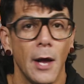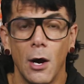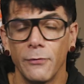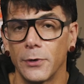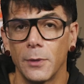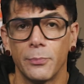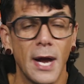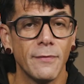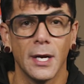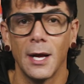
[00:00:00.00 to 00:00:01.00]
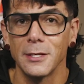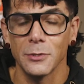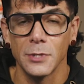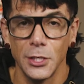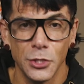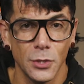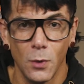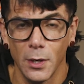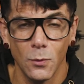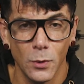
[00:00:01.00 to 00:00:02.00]
I offer private
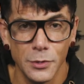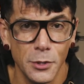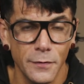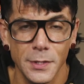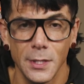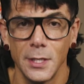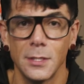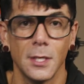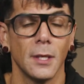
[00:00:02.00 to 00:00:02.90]
consultation one-on-one services.